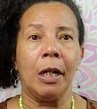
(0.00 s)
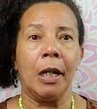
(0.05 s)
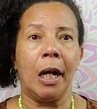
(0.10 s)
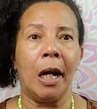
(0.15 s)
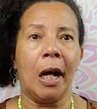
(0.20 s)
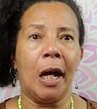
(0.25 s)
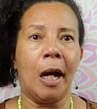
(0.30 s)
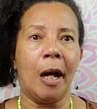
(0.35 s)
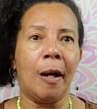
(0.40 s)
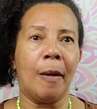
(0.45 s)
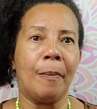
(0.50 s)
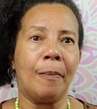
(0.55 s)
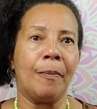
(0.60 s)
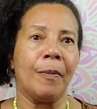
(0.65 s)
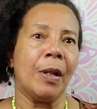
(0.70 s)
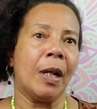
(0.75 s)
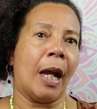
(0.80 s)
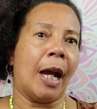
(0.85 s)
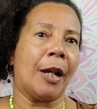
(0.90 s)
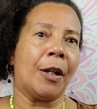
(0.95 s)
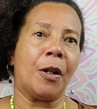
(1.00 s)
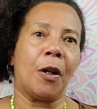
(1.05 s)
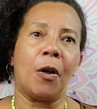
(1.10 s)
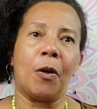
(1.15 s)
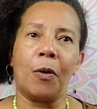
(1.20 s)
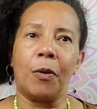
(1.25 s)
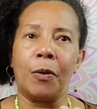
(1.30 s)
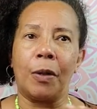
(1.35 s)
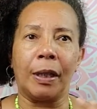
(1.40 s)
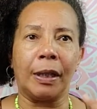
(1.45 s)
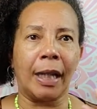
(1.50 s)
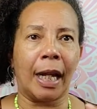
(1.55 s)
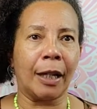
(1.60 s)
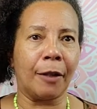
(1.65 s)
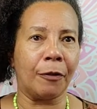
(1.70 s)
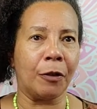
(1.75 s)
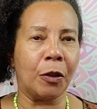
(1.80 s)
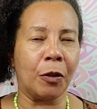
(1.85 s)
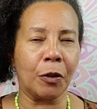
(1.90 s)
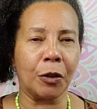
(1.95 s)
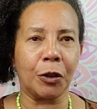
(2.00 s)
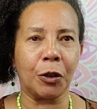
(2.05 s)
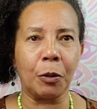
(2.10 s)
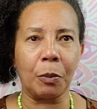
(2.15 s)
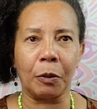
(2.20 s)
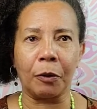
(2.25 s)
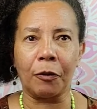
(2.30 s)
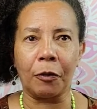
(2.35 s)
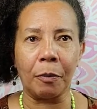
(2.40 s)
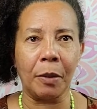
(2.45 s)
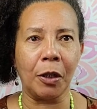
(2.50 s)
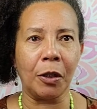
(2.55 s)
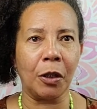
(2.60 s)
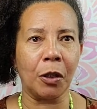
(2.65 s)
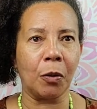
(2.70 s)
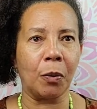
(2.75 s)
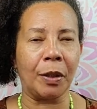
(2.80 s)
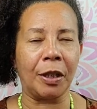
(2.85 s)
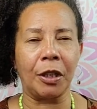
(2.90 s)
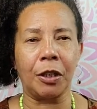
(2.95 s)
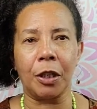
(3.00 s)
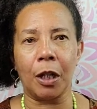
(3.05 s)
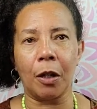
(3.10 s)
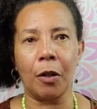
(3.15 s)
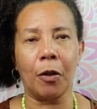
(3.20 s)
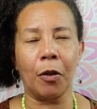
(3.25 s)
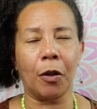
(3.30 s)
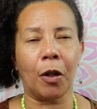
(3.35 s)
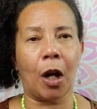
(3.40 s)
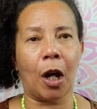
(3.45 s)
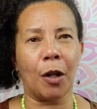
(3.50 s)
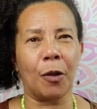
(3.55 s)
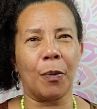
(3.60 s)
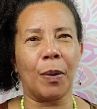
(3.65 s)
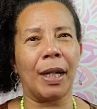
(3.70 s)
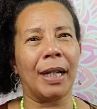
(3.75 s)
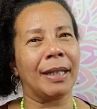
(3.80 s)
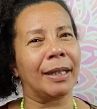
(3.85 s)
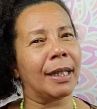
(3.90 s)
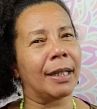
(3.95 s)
I know a lot of you are super familiar with the tarot card readings.